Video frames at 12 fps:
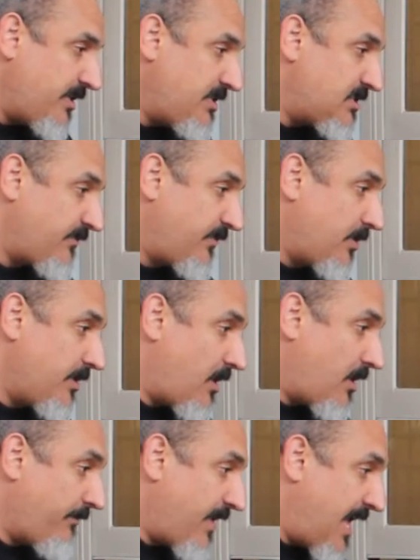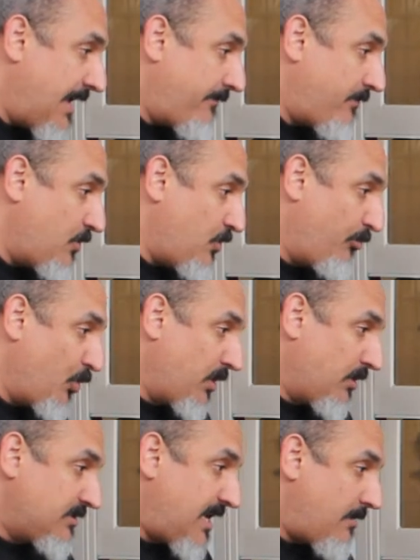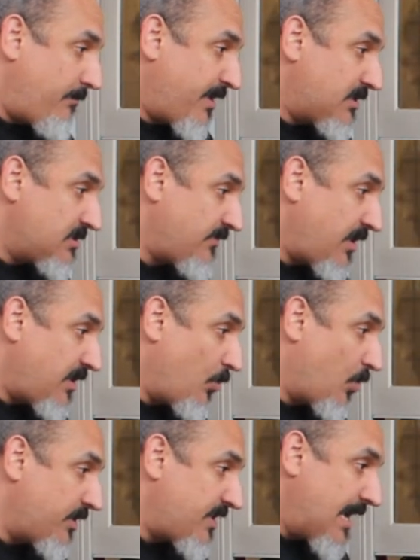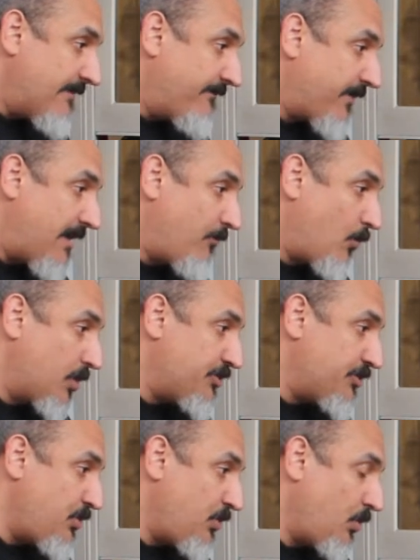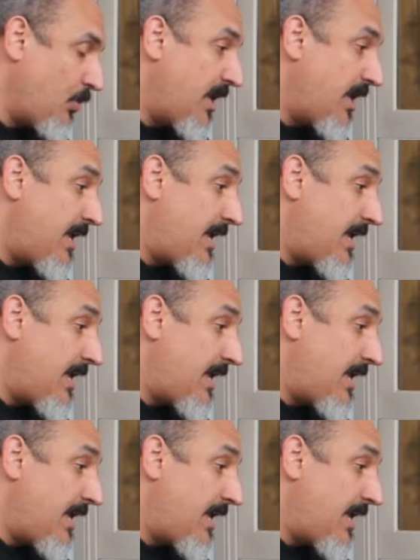East Philadelphia Avenue, Boyertown, Pennsylvania, 19512.